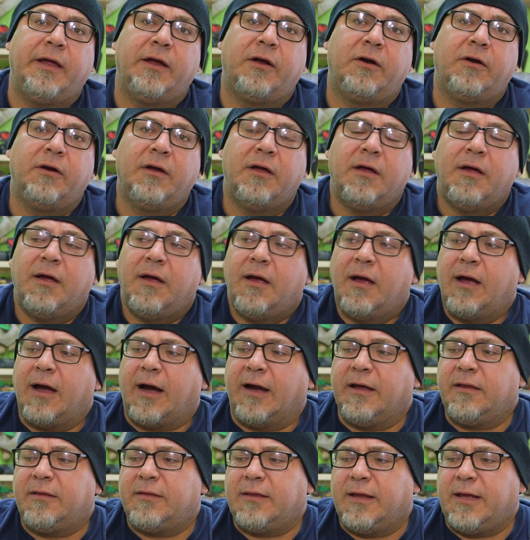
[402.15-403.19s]
here.
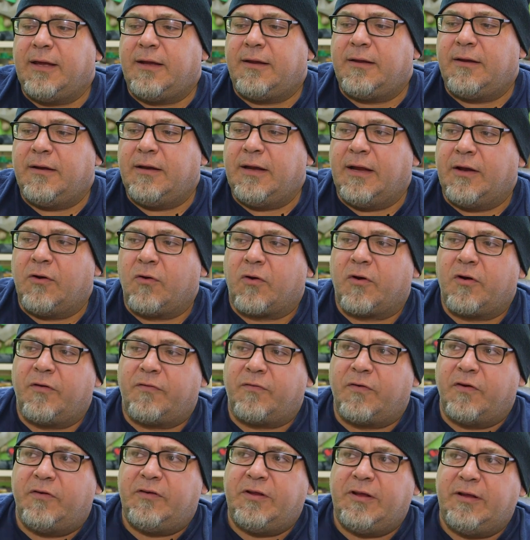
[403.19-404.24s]
I think in order
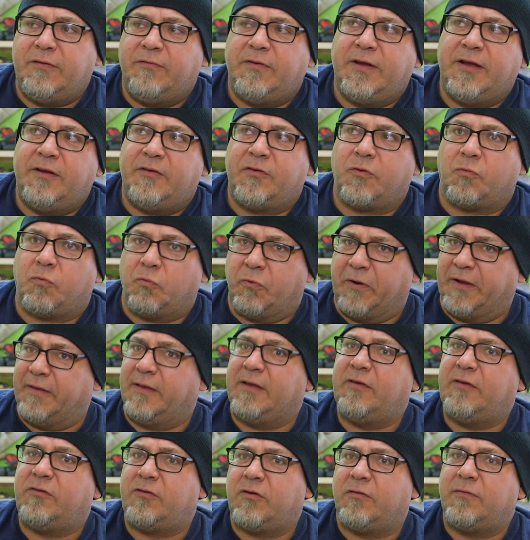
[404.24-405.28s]
for T V to
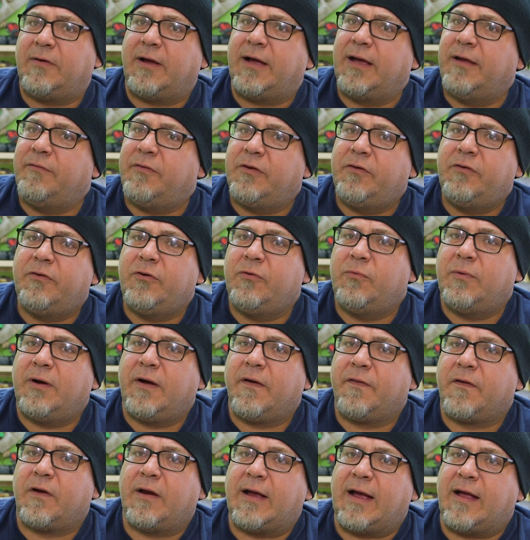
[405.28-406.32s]
really survive and do
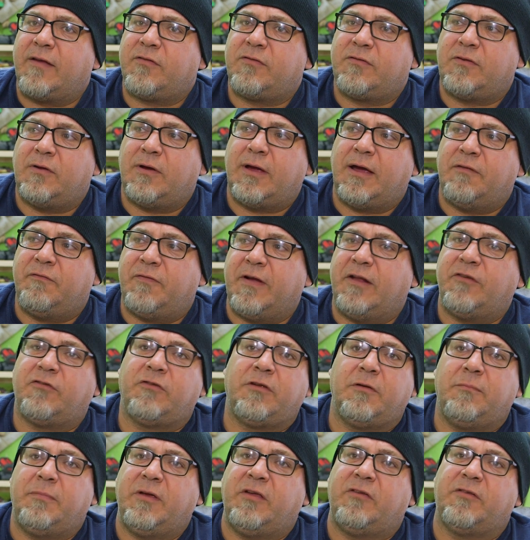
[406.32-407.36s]
well, there has to
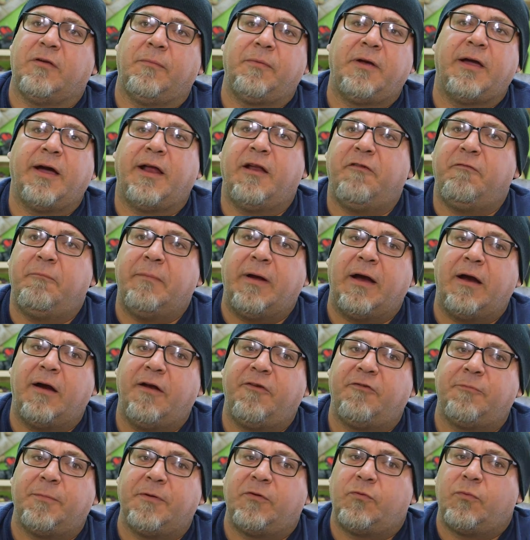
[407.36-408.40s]
eventually be some kind of
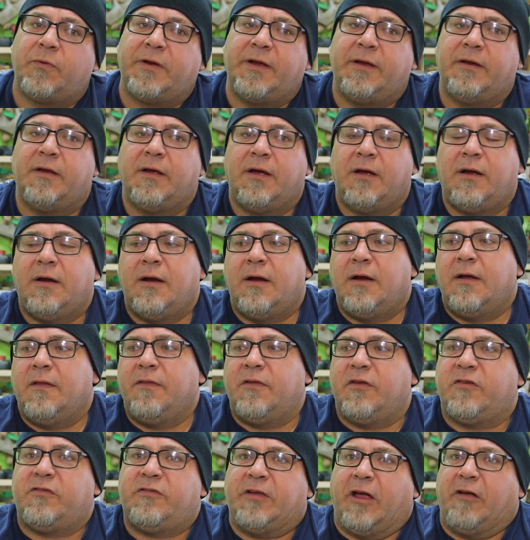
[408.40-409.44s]
marriage between
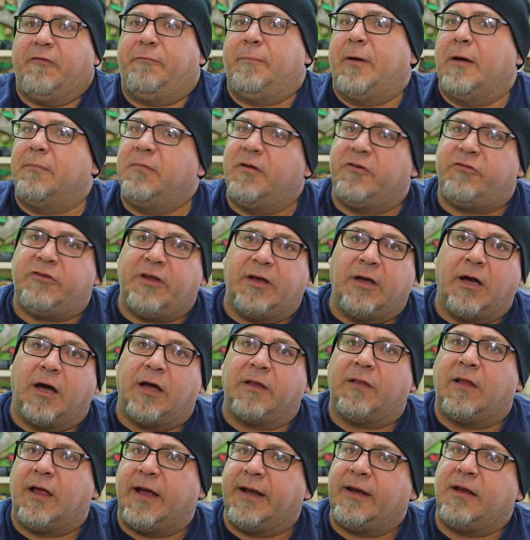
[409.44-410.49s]
the self-publishing
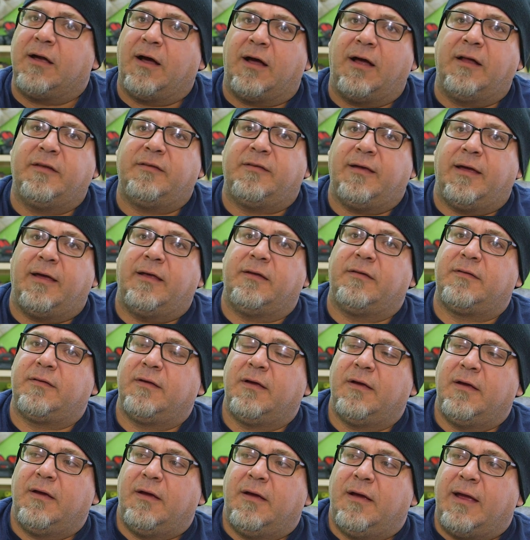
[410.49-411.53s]
online content
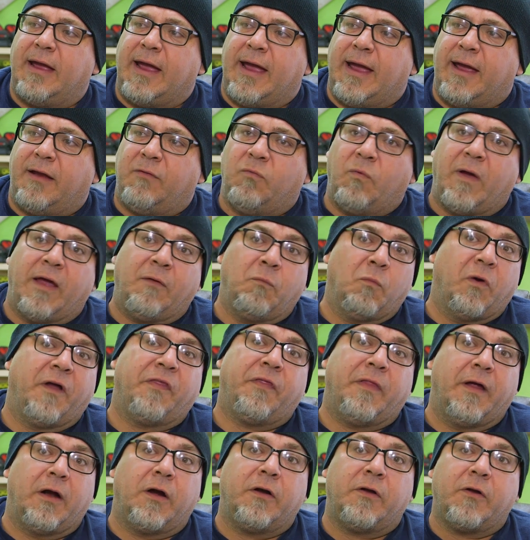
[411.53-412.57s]
and, and
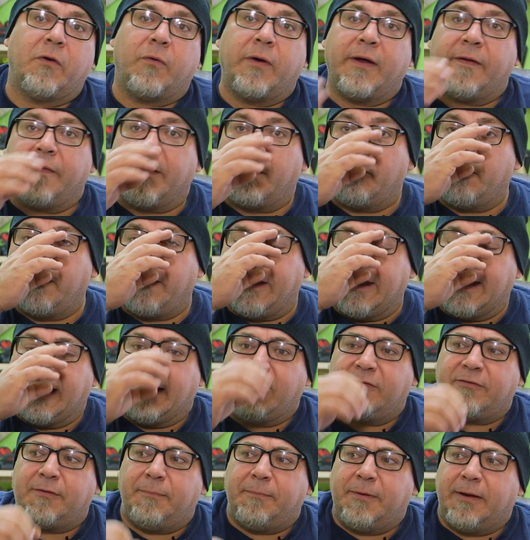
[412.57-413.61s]
what they're doing. There really
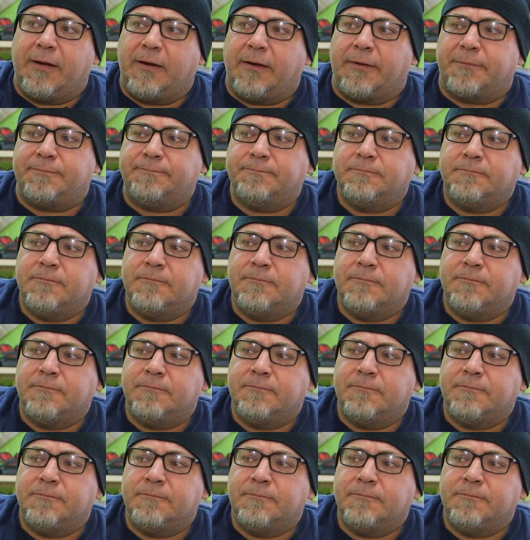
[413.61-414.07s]
has to be a